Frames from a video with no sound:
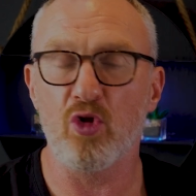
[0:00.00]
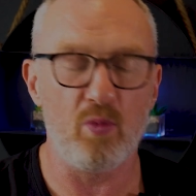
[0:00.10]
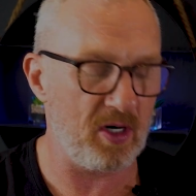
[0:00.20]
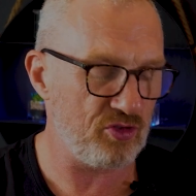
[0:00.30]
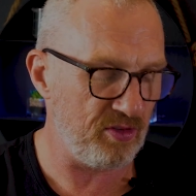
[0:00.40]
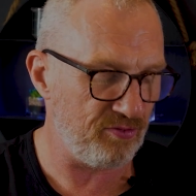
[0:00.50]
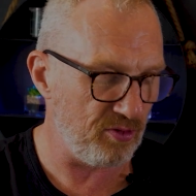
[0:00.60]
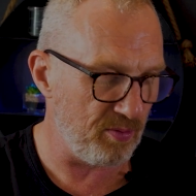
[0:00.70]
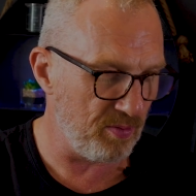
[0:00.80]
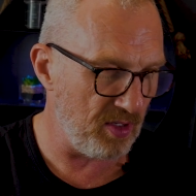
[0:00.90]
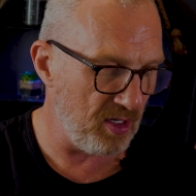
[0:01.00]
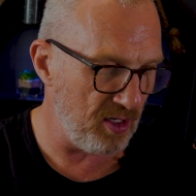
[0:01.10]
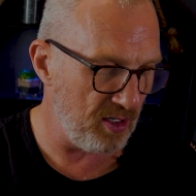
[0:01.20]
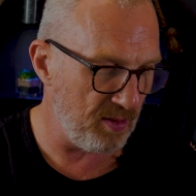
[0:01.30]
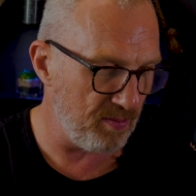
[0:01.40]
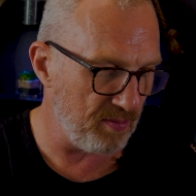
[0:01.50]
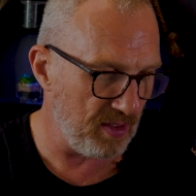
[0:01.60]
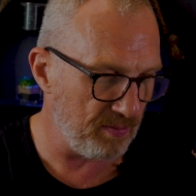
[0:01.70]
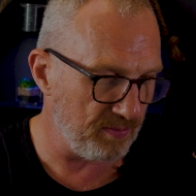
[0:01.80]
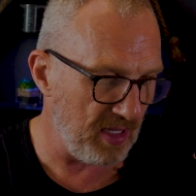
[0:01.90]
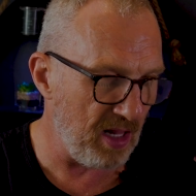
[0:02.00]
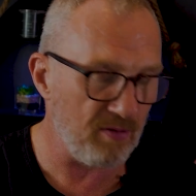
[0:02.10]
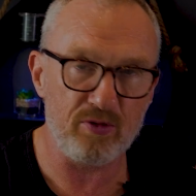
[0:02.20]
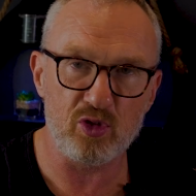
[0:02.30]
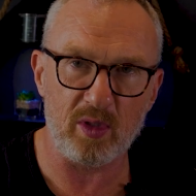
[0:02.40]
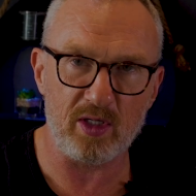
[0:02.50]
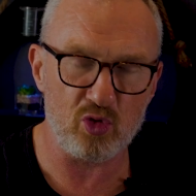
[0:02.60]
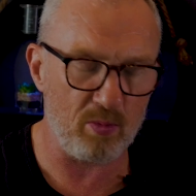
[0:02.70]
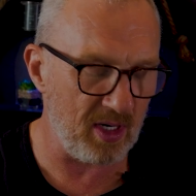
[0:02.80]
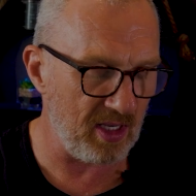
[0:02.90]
a new battery from Halfords when I took my